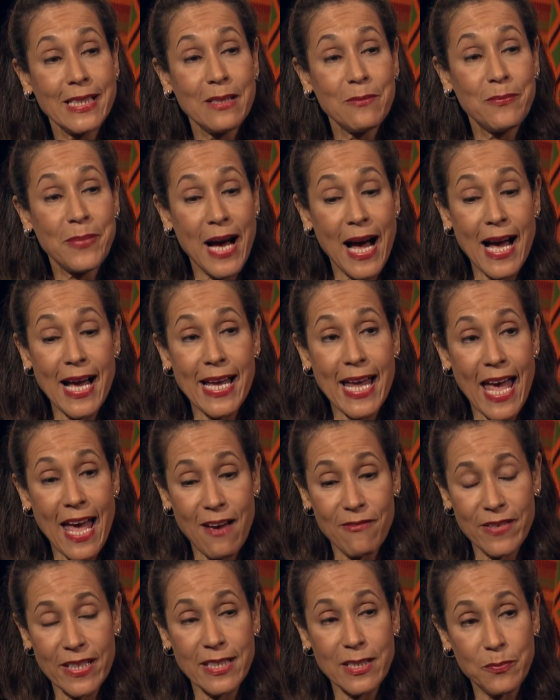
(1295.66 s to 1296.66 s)
by
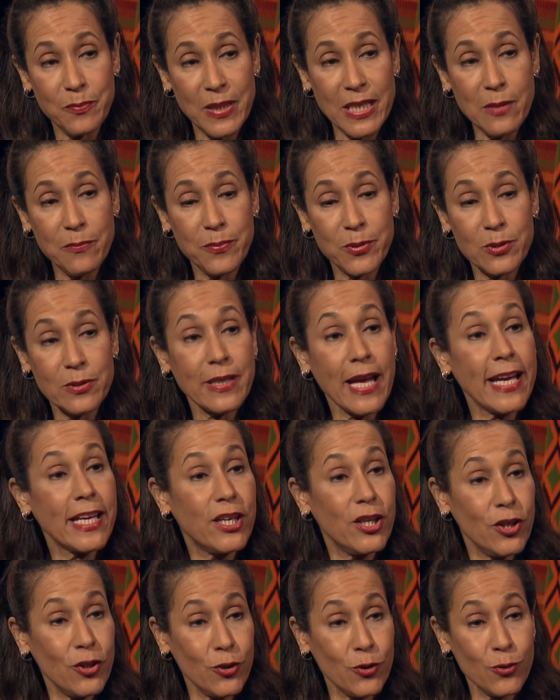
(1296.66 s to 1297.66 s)
having the people
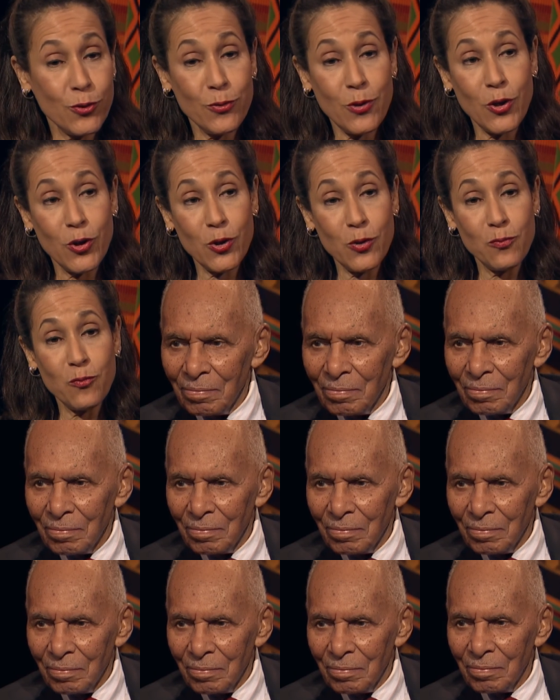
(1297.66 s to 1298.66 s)
like you, whom we
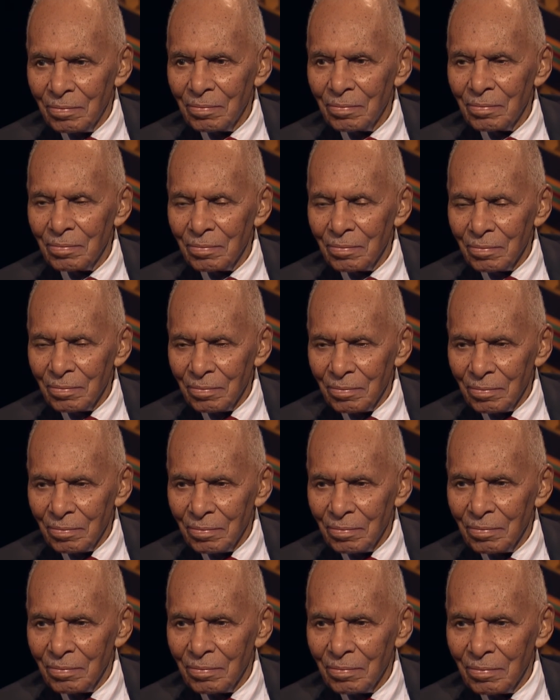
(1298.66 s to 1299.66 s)
have identified as
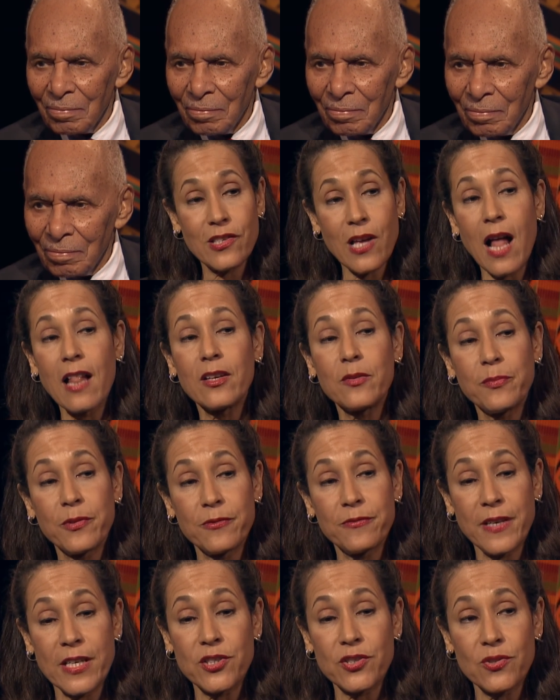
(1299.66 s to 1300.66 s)
good, solid
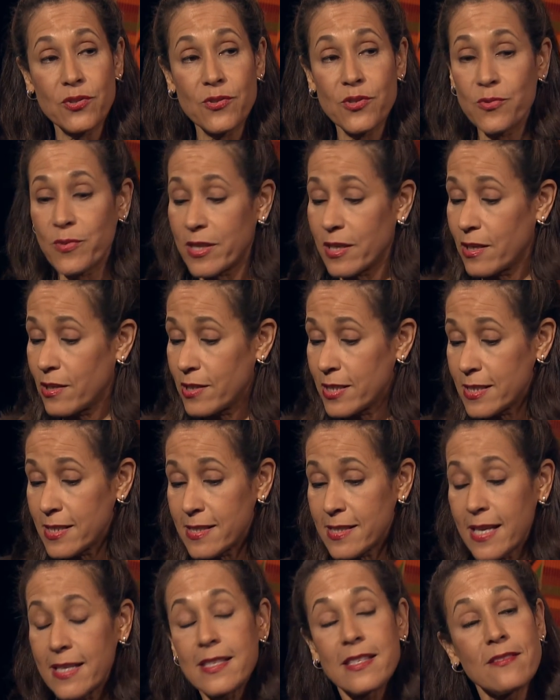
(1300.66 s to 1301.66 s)
professionals with a good
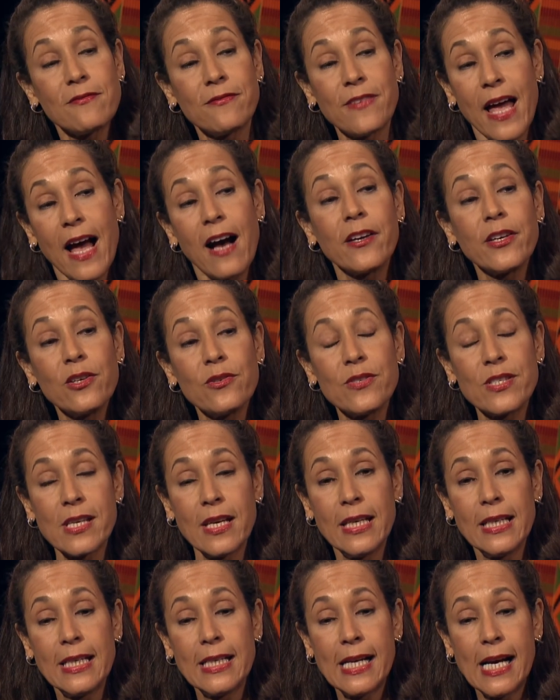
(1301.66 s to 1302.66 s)
sense of values,
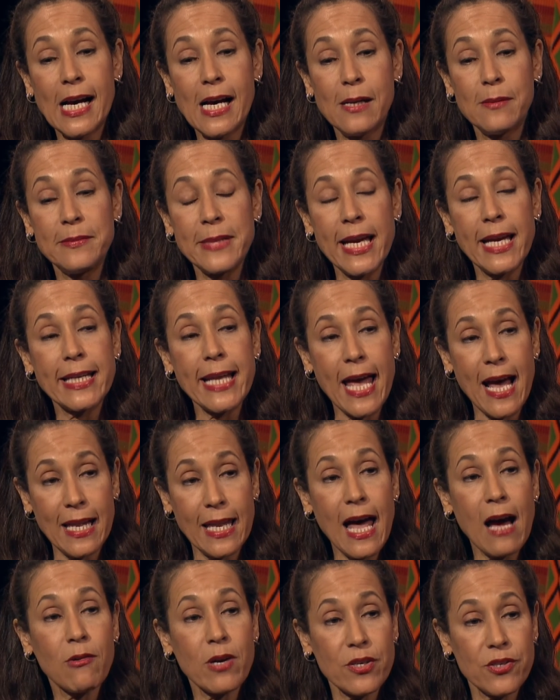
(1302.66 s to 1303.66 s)
um, and
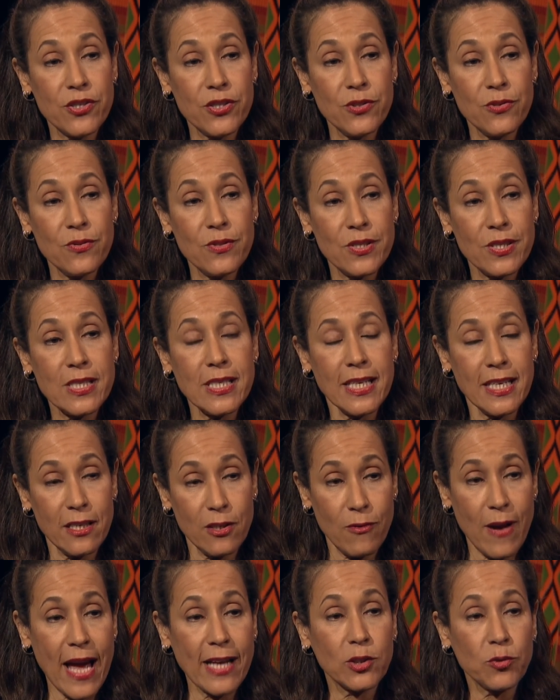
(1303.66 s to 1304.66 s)
allow our students to
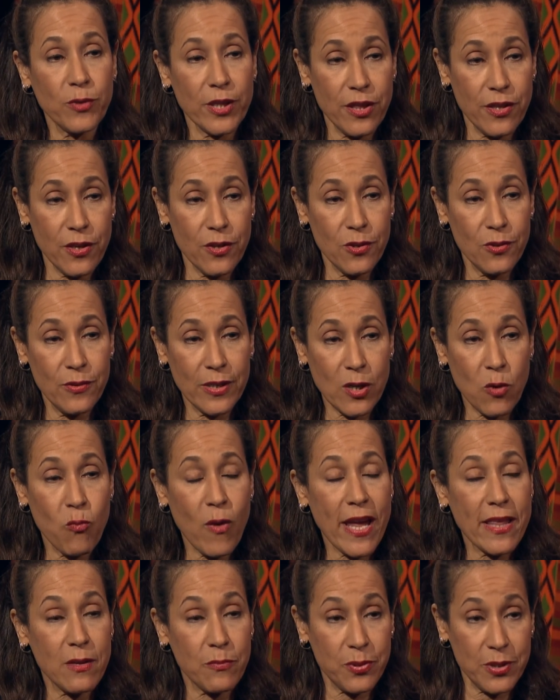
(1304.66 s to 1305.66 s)
interact with you in a
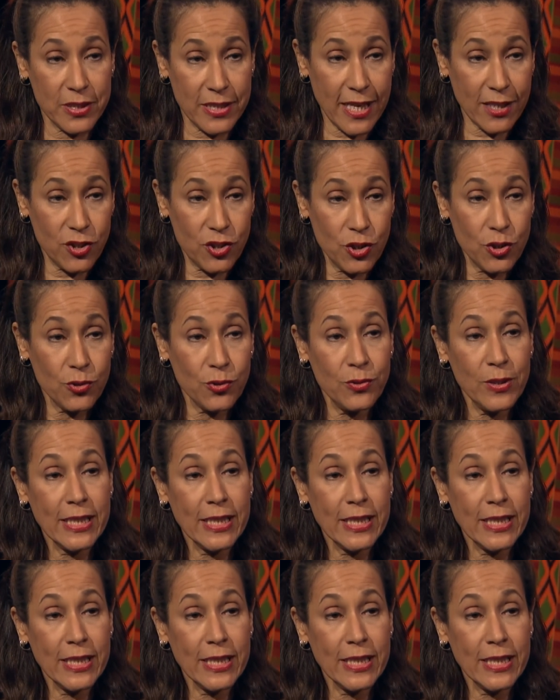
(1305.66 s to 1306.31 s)
way that protects you, mm